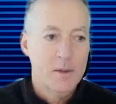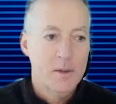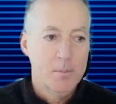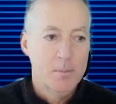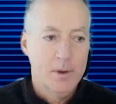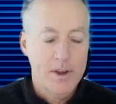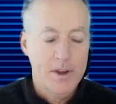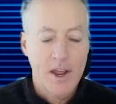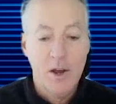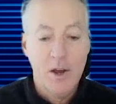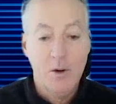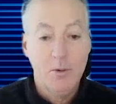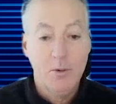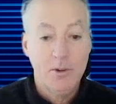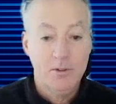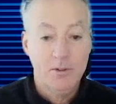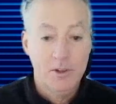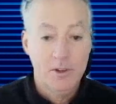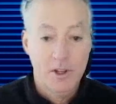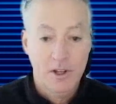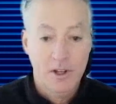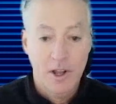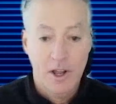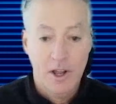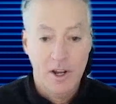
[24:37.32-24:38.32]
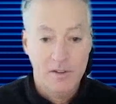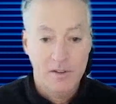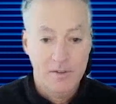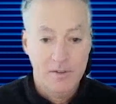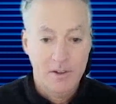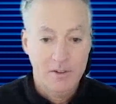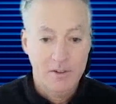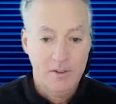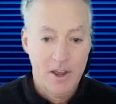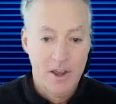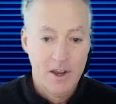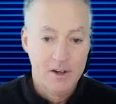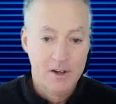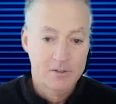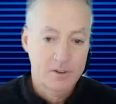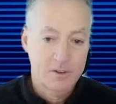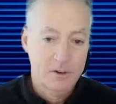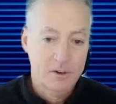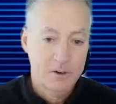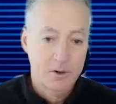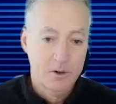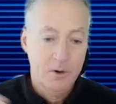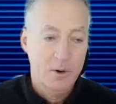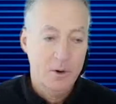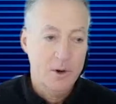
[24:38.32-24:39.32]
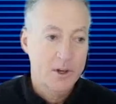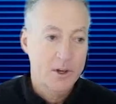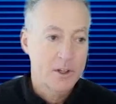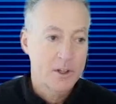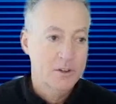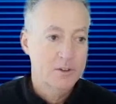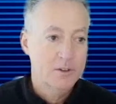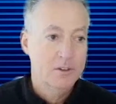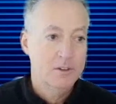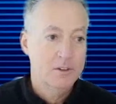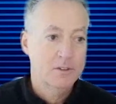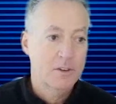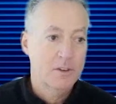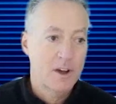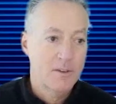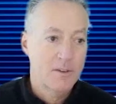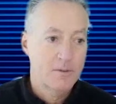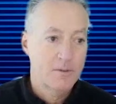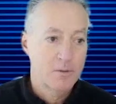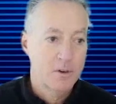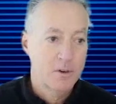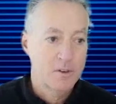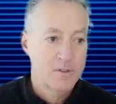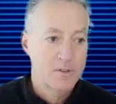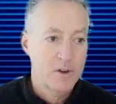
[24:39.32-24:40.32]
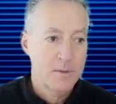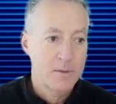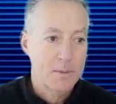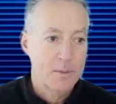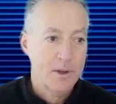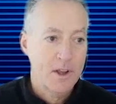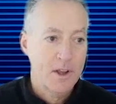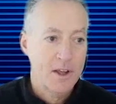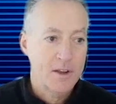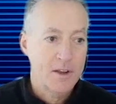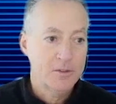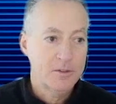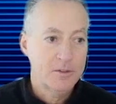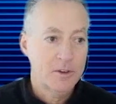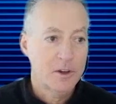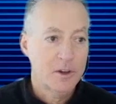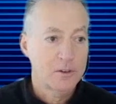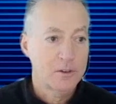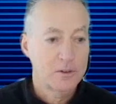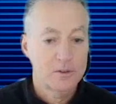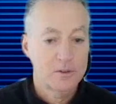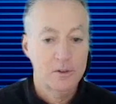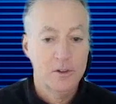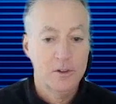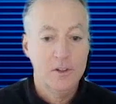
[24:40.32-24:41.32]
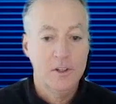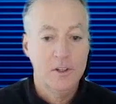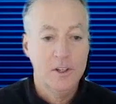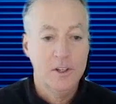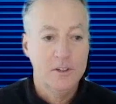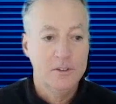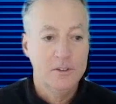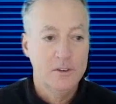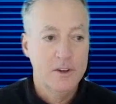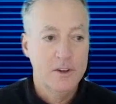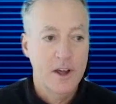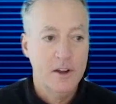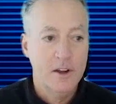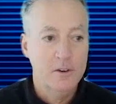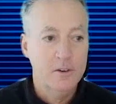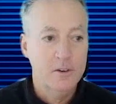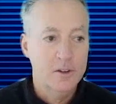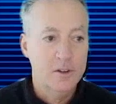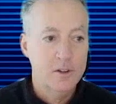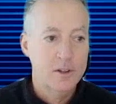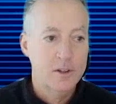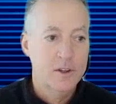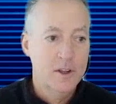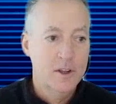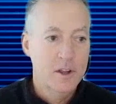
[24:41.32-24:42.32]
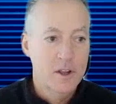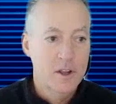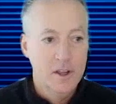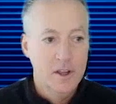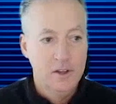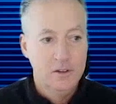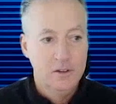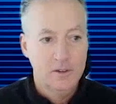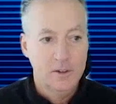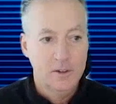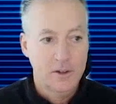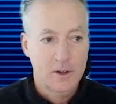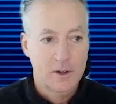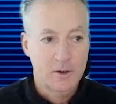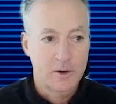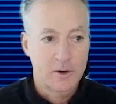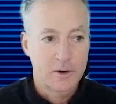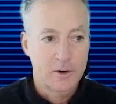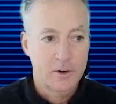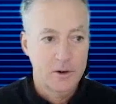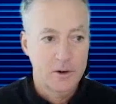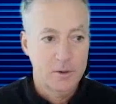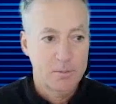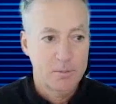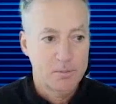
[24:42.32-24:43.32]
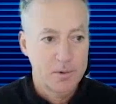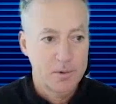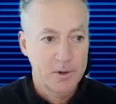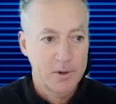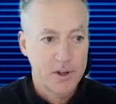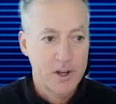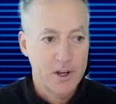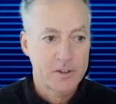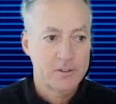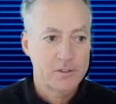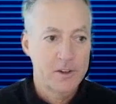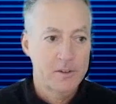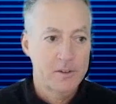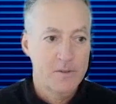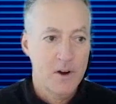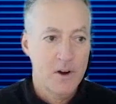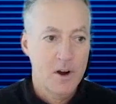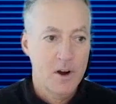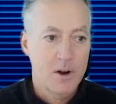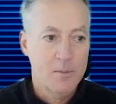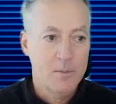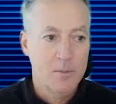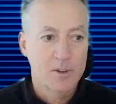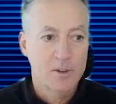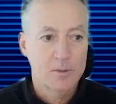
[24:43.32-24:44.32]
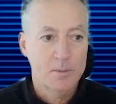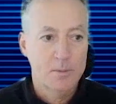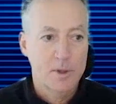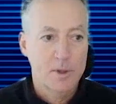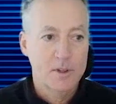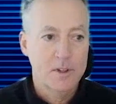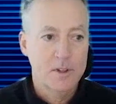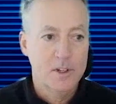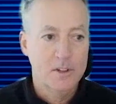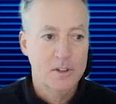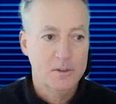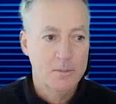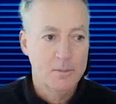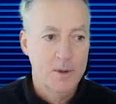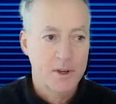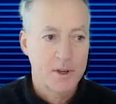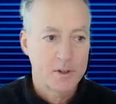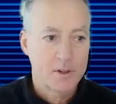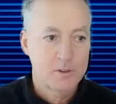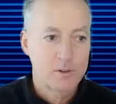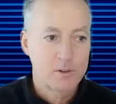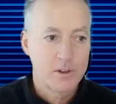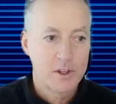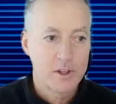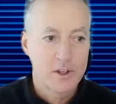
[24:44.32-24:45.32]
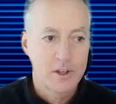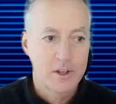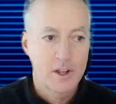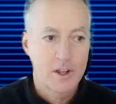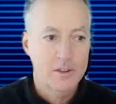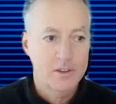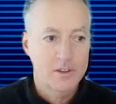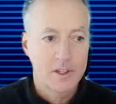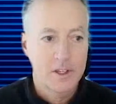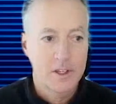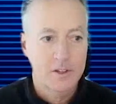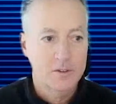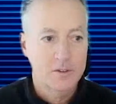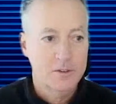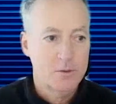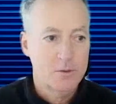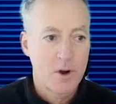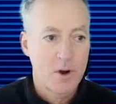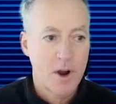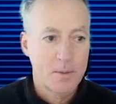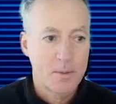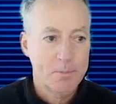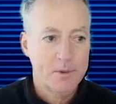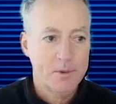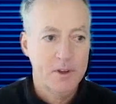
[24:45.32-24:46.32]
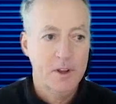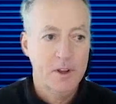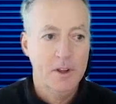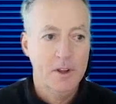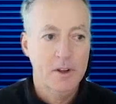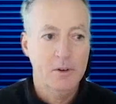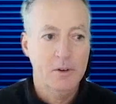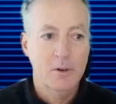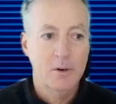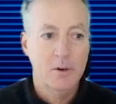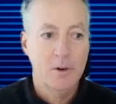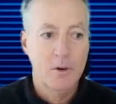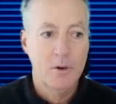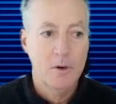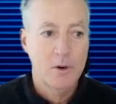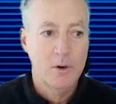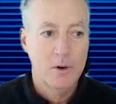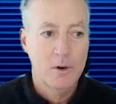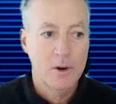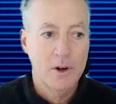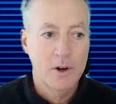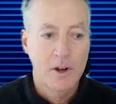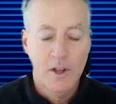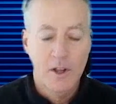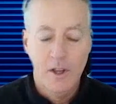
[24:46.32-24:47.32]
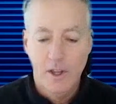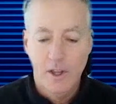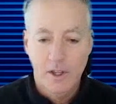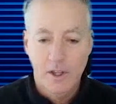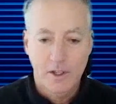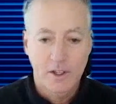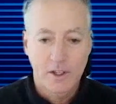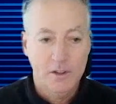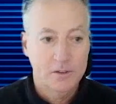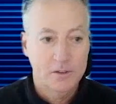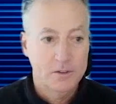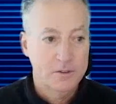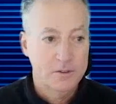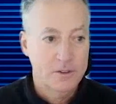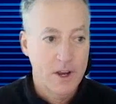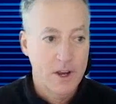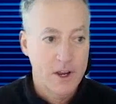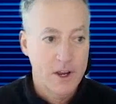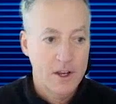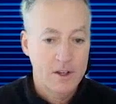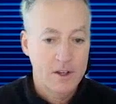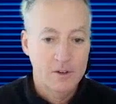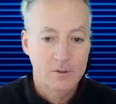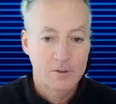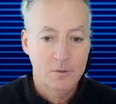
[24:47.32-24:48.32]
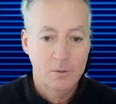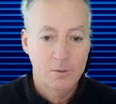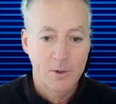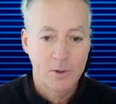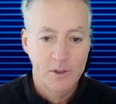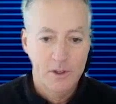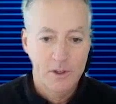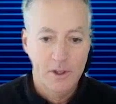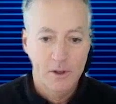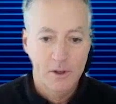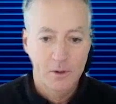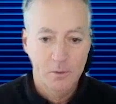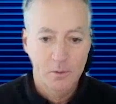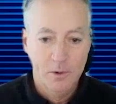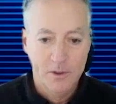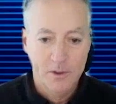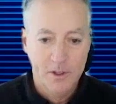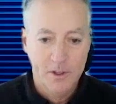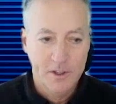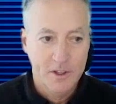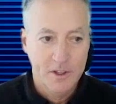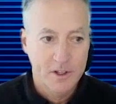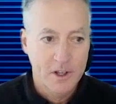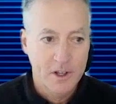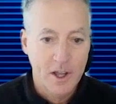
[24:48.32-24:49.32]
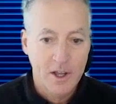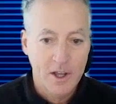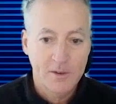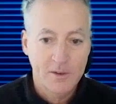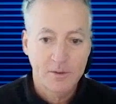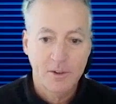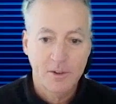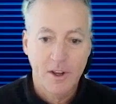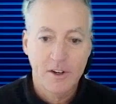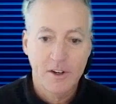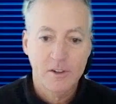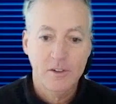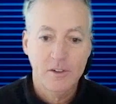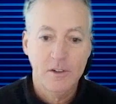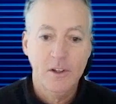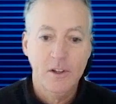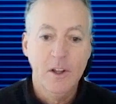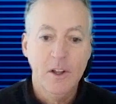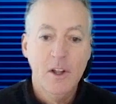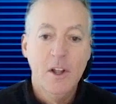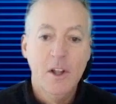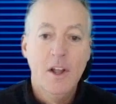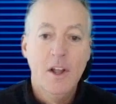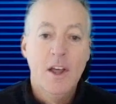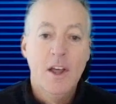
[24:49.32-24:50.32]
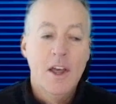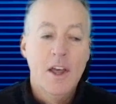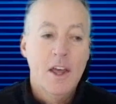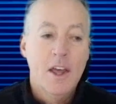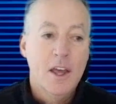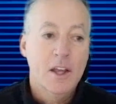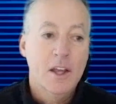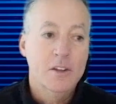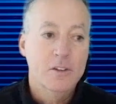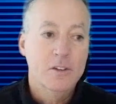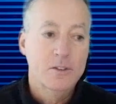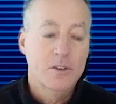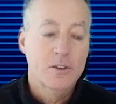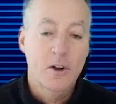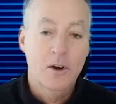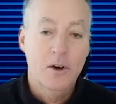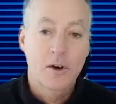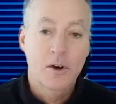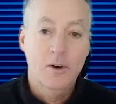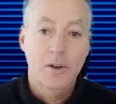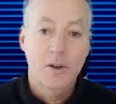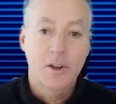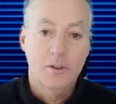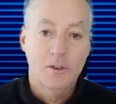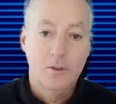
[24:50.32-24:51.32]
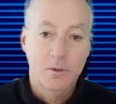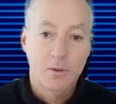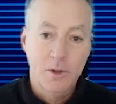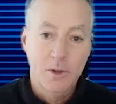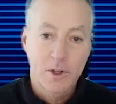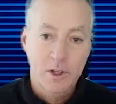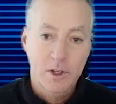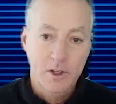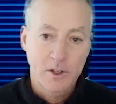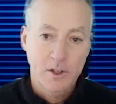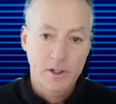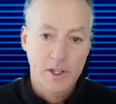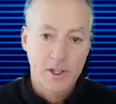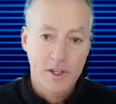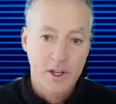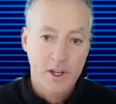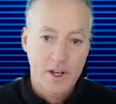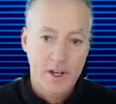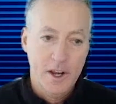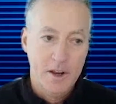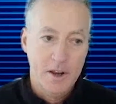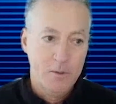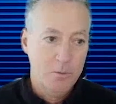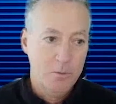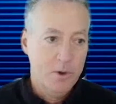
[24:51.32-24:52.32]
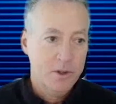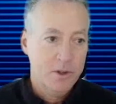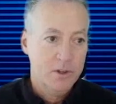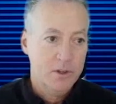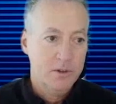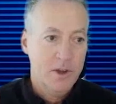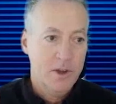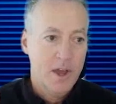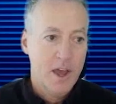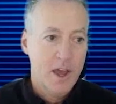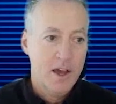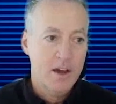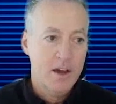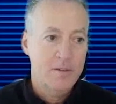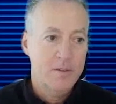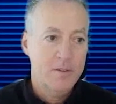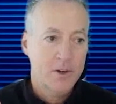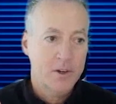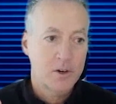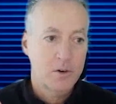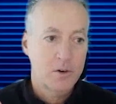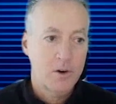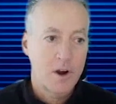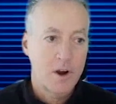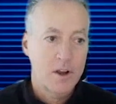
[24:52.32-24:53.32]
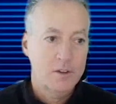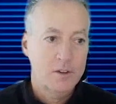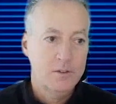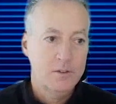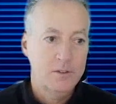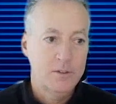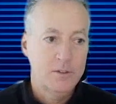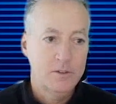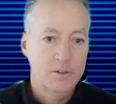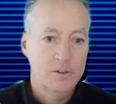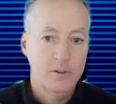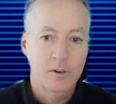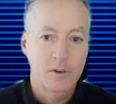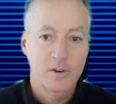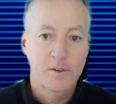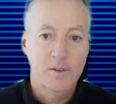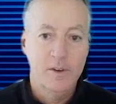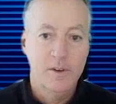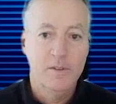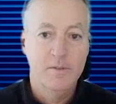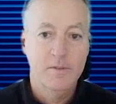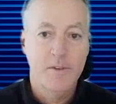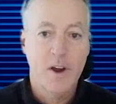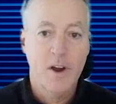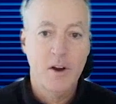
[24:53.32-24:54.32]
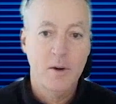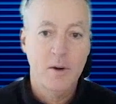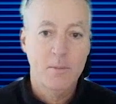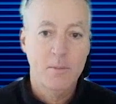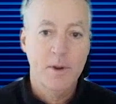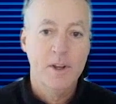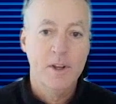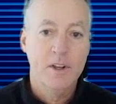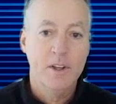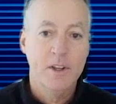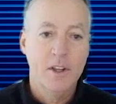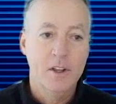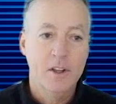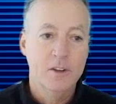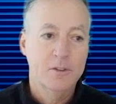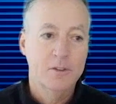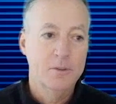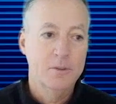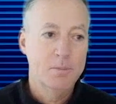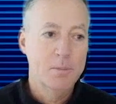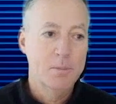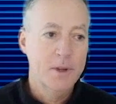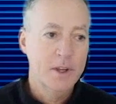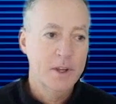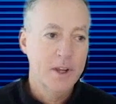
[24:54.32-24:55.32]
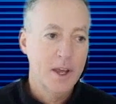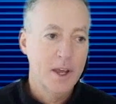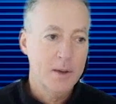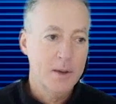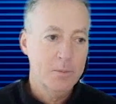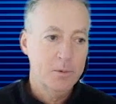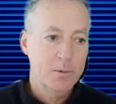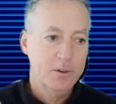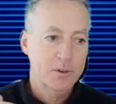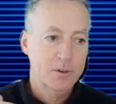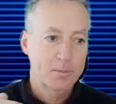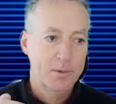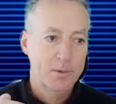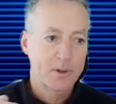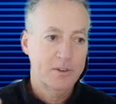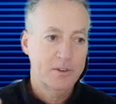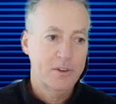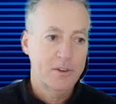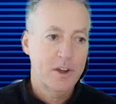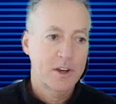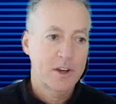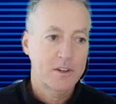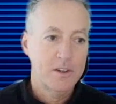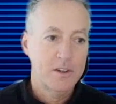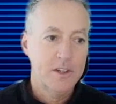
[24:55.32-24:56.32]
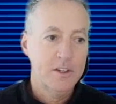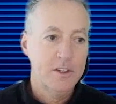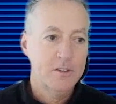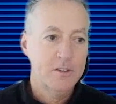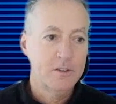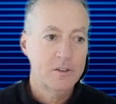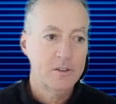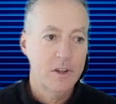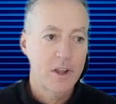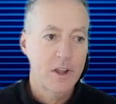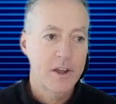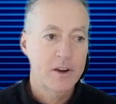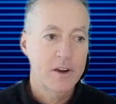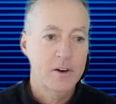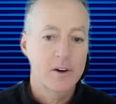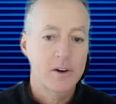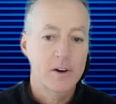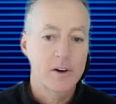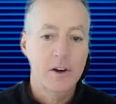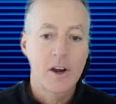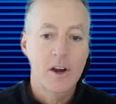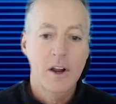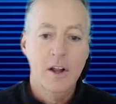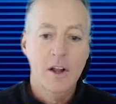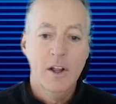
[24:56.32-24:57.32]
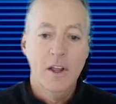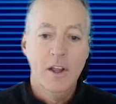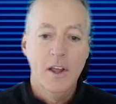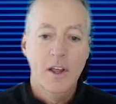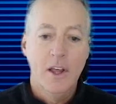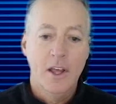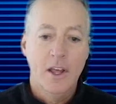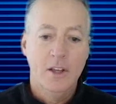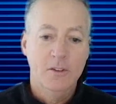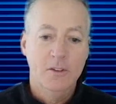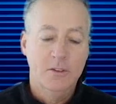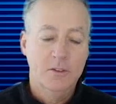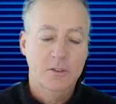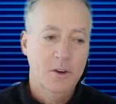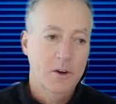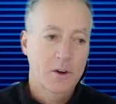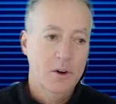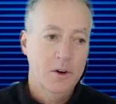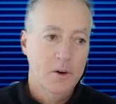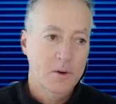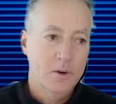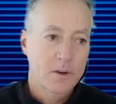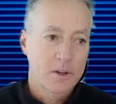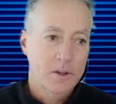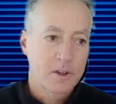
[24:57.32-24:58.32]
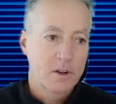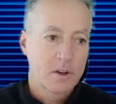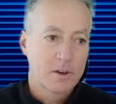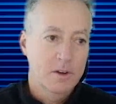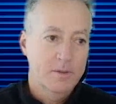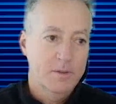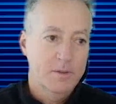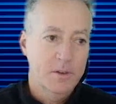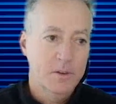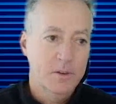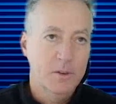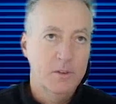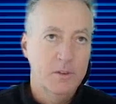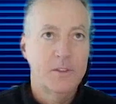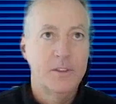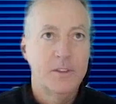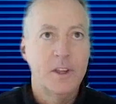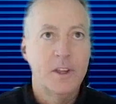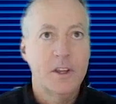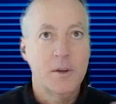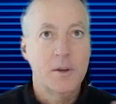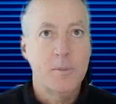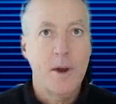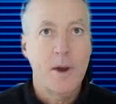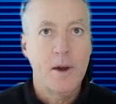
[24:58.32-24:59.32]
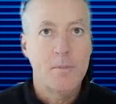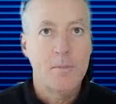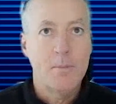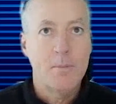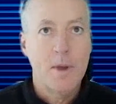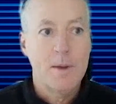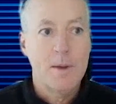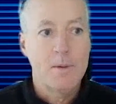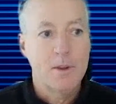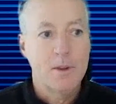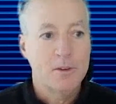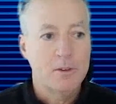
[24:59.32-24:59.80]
but now we see a lot of attacks that are going into the software development lifecycle. So you need to not only secure your production environments, but you need to make sure that nothing gets dropped in or gets changed within the life cycle. And so it's really looking at what you have across your environment. It's being able to protect each layer. And so, if you think about maybe a